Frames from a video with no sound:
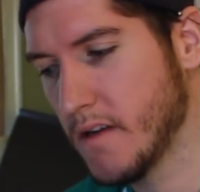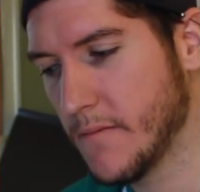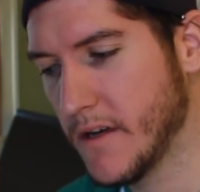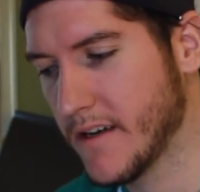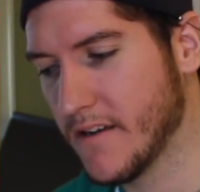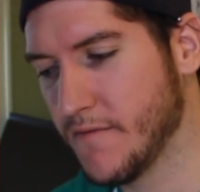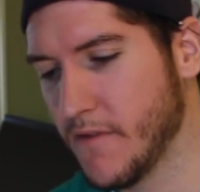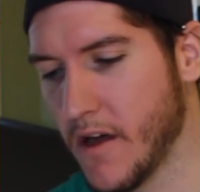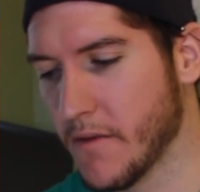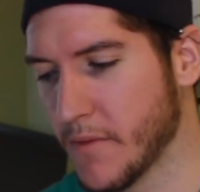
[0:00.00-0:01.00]
I'm not gonna
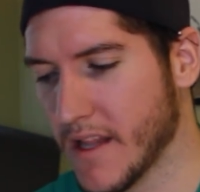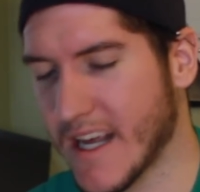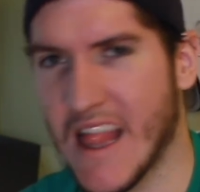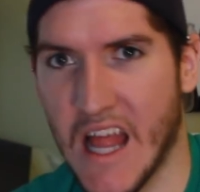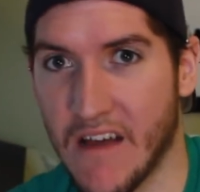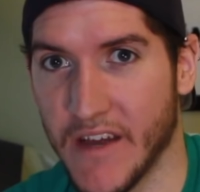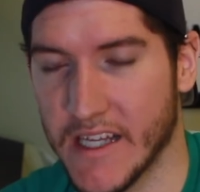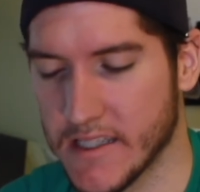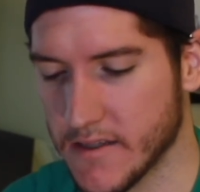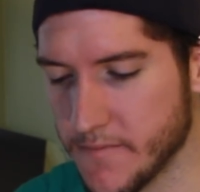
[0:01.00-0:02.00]
flaunt and be like, I love
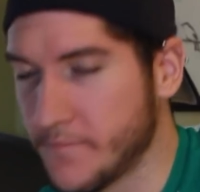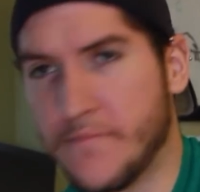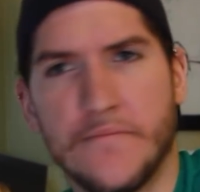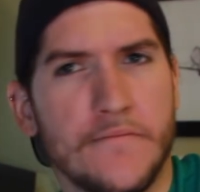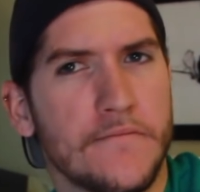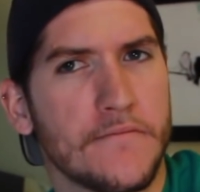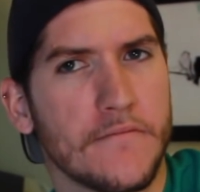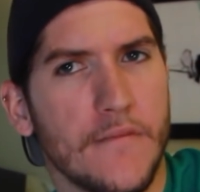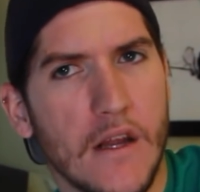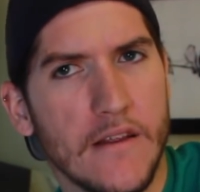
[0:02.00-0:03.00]
it.
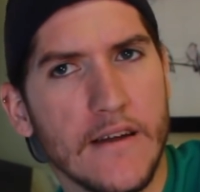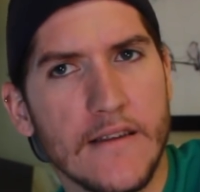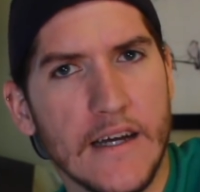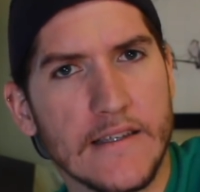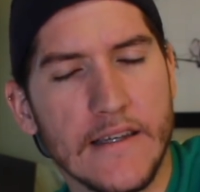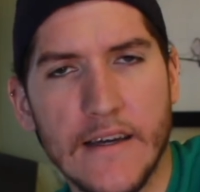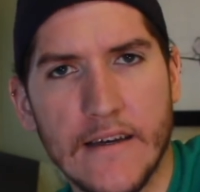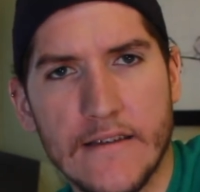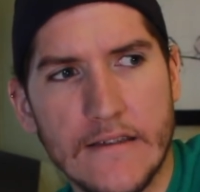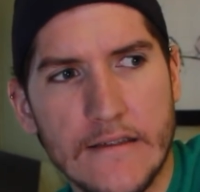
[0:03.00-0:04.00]
I think that's it.